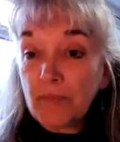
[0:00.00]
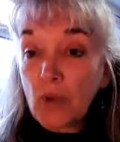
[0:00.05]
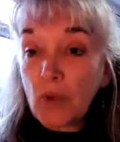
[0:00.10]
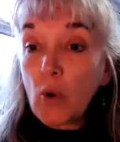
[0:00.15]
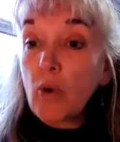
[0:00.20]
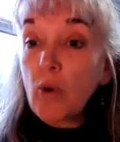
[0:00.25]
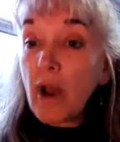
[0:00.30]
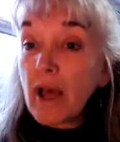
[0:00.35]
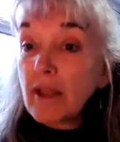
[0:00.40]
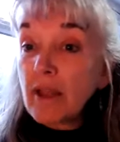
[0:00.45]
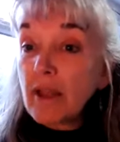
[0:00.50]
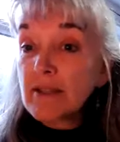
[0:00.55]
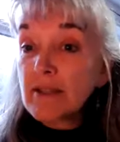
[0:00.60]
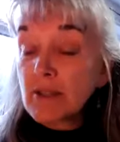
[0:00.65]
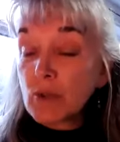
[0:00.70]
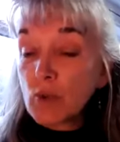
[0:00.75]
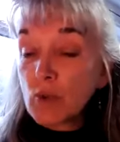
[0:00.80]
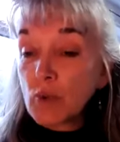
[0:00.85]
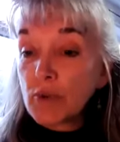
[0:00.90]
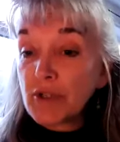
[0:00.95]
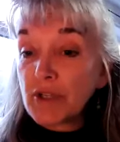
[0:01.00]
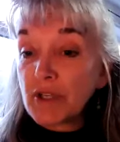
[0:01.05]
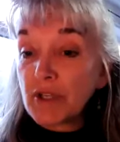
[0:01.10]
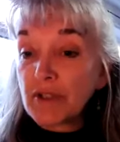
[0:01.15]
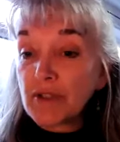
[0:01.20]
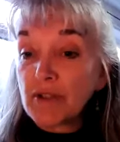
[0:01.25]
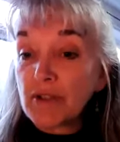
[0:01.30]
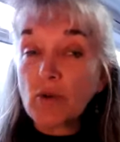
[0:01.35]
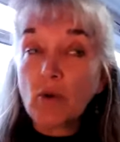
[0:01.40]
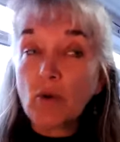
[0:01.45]
or other
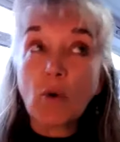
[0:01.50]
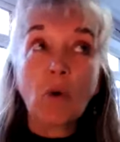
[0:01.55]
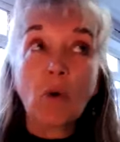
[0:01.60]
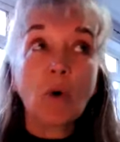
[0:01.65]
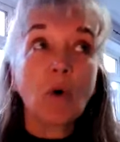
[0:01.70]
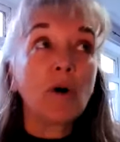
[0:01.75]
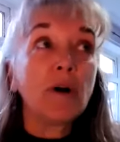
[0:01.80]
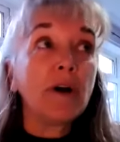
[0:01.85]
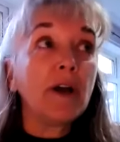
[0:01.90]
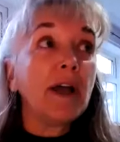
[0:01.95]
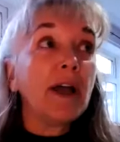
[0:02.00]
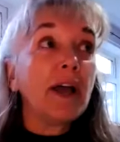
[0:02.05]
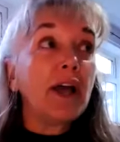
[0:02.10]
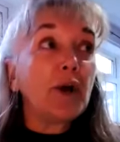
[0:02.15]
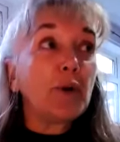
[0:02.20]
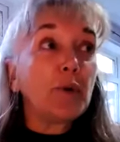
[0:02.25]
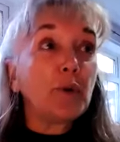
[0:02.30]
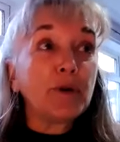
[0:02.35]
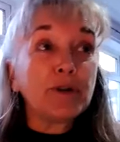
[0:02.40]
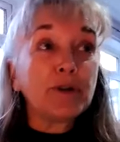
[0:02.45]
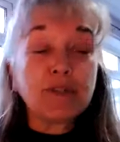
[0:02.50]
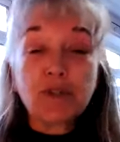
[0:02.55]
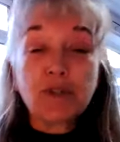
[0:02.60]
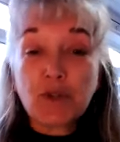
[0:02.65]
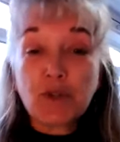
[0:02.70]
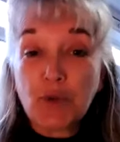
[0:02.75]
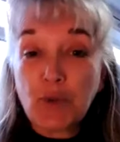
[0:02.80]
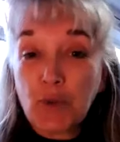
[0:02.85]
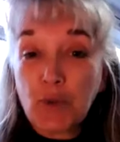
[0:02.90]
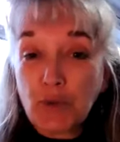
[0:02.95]
sources, or were
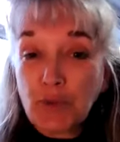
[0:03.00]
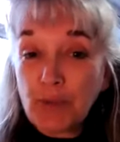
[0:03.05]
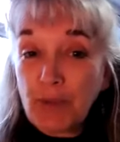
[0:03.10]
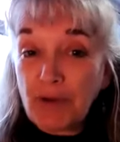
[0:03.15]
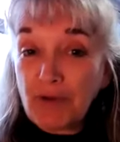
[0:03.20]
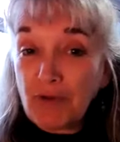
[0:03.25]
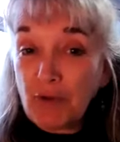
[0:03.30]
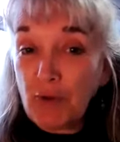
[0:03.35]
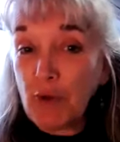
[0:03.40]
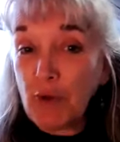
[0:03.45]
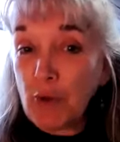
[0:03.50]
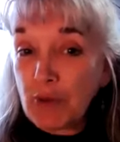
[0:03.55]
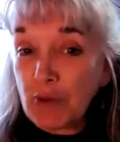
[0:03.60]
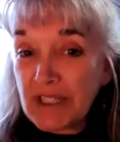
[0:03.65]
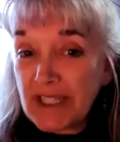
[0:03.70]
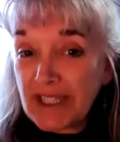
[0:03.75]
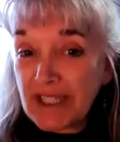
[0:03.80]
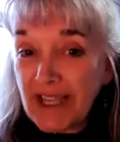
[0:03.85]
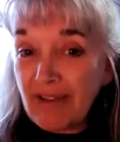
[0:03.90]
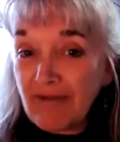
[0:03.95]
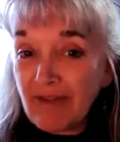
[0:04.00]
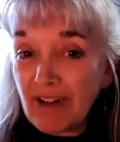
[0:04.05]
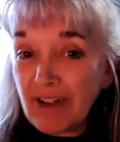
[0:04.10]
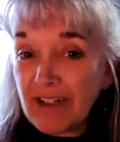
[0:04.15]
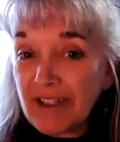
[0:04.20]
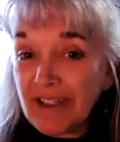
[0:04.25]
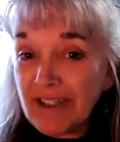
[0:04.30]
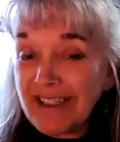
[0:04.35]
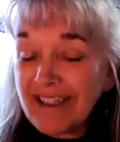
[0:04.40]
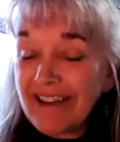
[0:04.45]
installed before you were
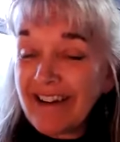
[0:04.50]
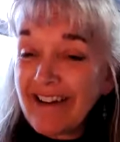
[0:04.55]
7.